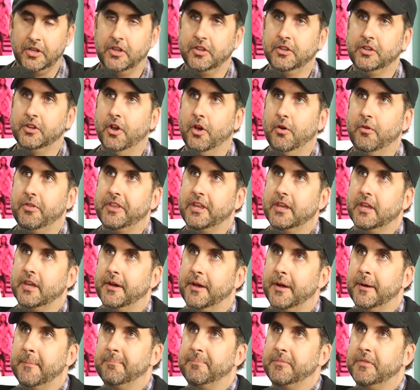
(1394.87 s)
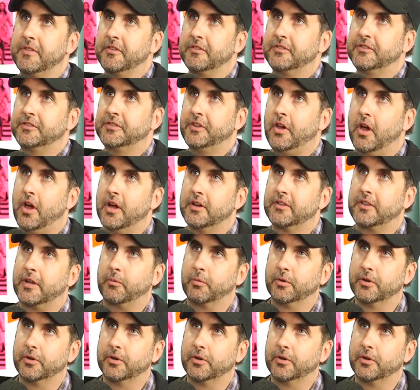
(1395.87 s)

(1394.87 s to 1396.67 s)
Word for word: You know, the song that